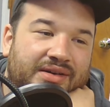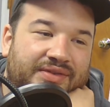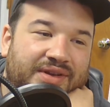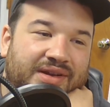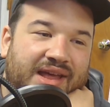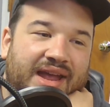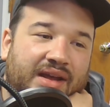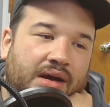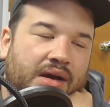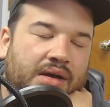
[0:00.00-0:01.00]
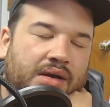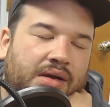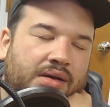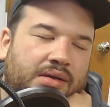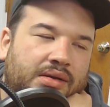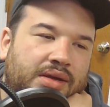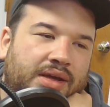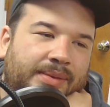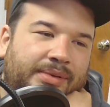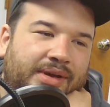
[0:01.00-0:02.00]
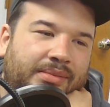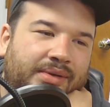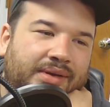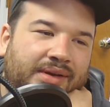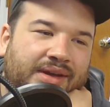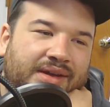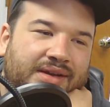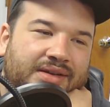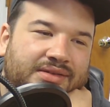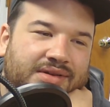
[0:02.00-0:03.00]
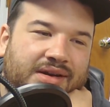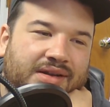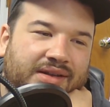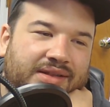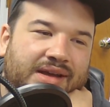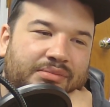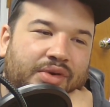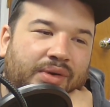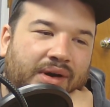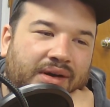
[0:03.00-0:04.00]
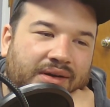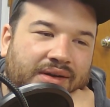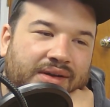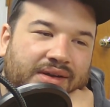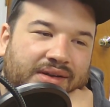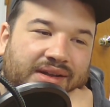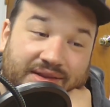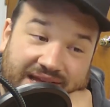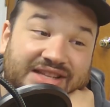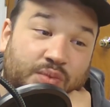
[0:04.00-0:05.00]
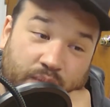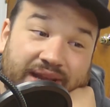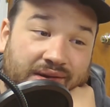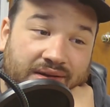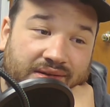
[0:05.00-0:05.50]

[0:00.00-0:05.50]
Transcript: if you're like, oh, yeah, baby, talk like that more. Like, that's weird.